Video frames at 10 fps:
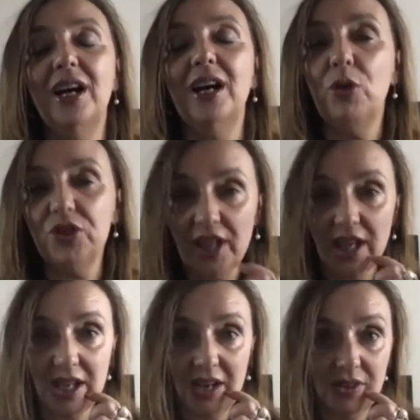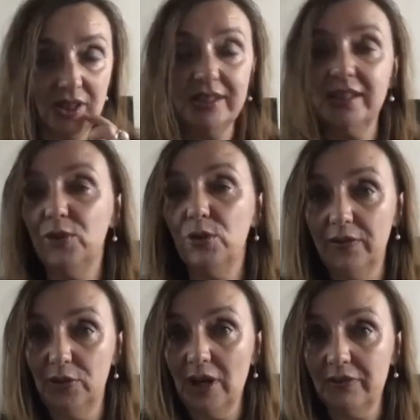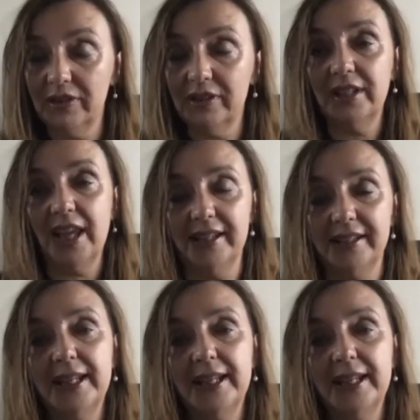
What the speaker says: watch that after this if you haven't yet.